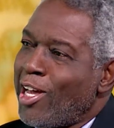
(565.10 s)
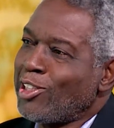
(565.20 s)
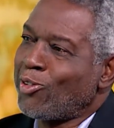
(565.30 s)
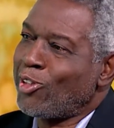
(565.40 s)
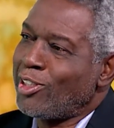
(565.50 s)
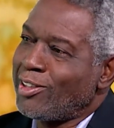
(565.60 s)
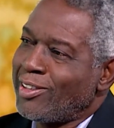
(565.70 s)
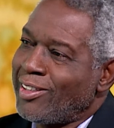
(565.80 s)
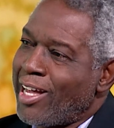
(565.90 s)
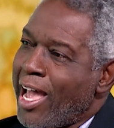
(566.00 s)
thanks for
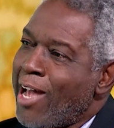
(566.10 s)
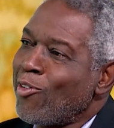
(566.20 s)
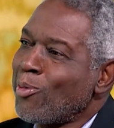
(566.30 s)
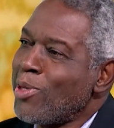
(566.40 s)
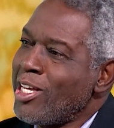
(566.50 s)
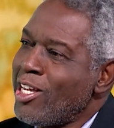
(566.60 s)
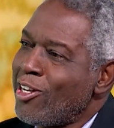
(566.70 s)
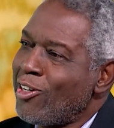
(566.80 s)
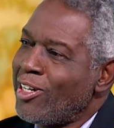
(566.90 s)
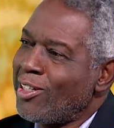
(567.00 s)
having me
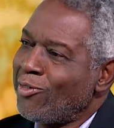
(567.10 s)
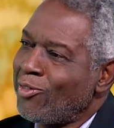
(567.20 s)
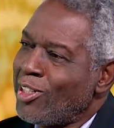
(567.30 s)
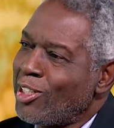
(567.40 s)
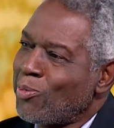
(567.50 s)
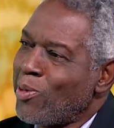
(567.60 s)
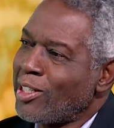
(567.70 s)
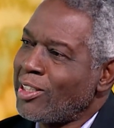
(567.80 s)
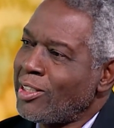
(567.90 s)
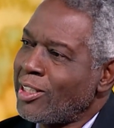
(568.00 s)
here, and
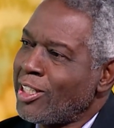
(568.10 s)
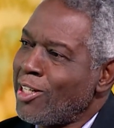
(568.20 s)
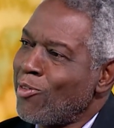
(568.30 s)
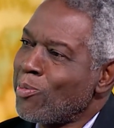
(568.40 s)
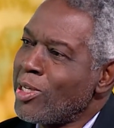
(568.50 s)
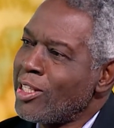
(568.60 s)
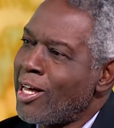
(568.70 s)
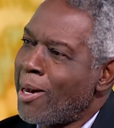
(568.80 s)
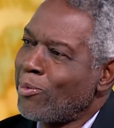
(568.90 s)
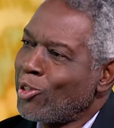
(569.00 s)
especially giving me the
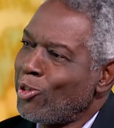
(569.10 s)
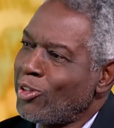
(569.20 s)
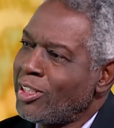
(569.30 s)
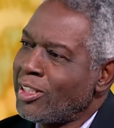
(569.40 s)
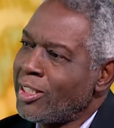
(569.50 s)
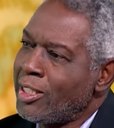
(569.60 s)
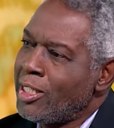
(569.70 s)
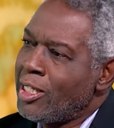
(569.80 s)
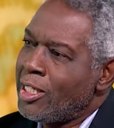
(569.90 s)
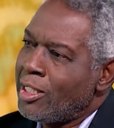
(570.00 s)
opportunity
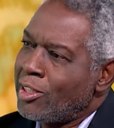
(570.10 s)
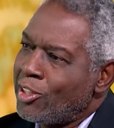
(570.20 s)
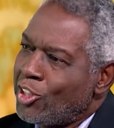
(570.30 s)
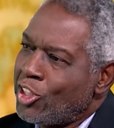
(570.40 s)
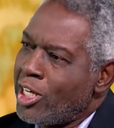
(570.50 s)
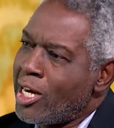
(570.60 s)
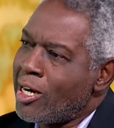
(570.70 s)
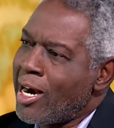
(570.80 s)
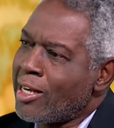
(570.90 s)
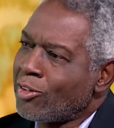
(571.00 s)
to
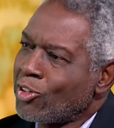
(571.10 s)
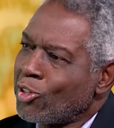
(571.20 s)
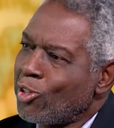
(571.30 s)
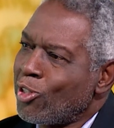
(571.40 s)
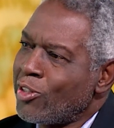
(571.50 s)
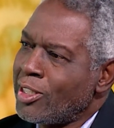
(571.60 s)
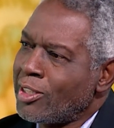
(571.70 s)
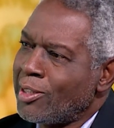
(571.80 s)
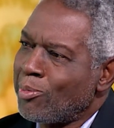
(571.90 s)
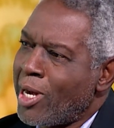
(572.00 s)
share our
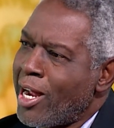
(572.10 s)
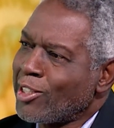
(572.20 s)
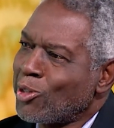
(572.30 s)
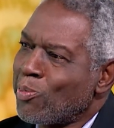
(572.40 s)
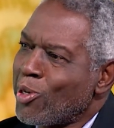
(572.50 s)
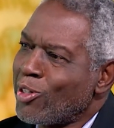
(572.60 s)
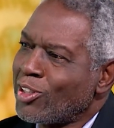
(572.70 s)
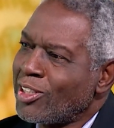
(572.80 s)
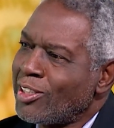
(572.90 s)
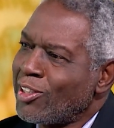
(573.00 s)
stories and my
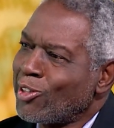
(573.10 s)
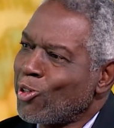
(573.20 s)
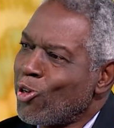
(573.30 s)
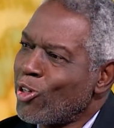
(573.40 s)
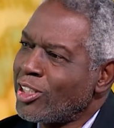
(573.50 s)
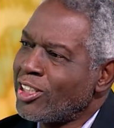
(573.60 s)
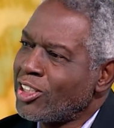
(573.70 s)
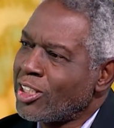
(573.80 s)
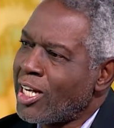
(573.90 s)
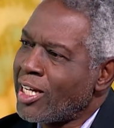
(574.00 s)
experiences in going to
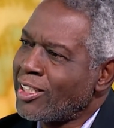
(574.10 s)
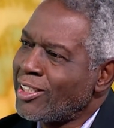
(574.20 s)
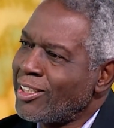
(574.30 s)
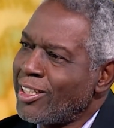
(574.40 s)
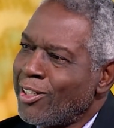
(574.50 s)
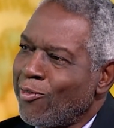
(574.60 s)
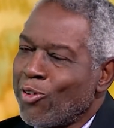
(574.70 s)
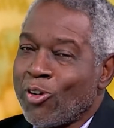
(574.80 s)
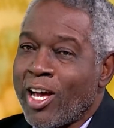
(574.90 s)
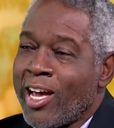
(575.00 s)
China. And if
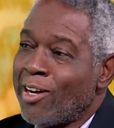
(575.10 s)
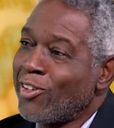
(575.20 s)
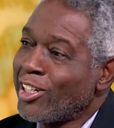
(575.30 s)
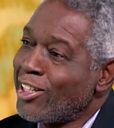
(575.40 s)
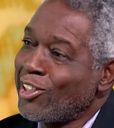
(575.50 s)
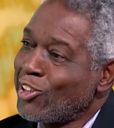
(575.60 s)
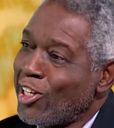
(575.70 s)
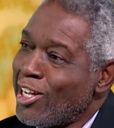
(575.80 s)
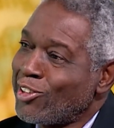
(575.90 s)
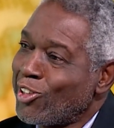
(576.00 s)
you ever get a
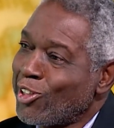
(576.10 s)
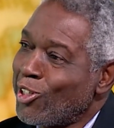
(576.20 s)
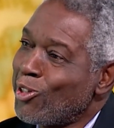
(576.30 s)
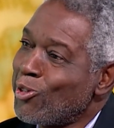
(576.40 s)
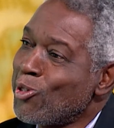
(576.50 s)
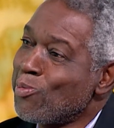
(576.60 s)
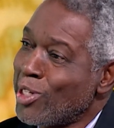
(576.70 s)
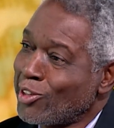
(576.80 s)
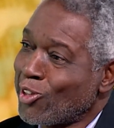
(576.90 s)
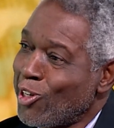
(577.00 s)
chance to go, you
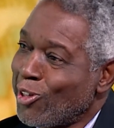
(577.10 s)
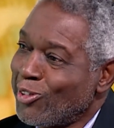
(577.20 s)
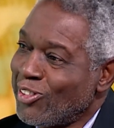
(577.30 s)
must go.